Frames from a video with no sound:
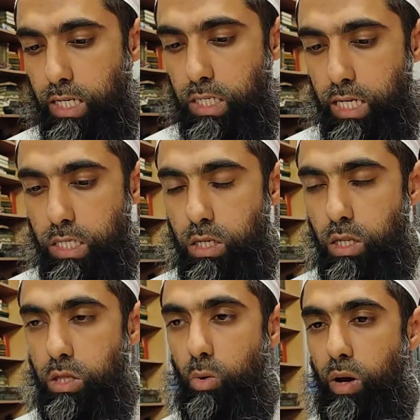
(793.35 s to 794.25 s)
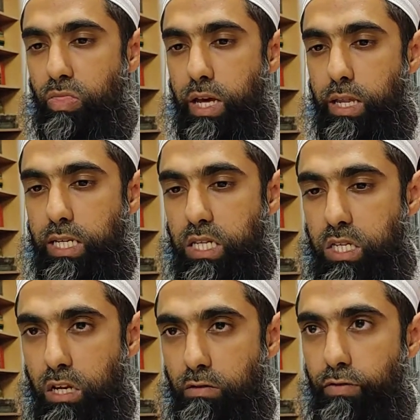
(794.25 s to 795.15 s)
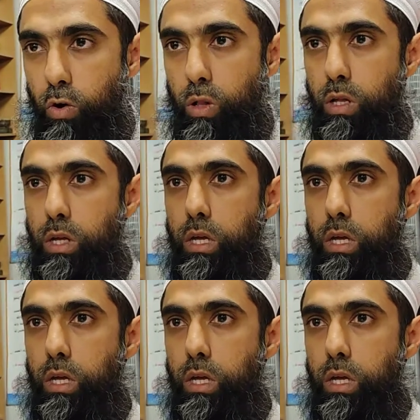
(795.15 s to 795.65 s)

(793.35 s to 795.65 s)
says the one that is sinful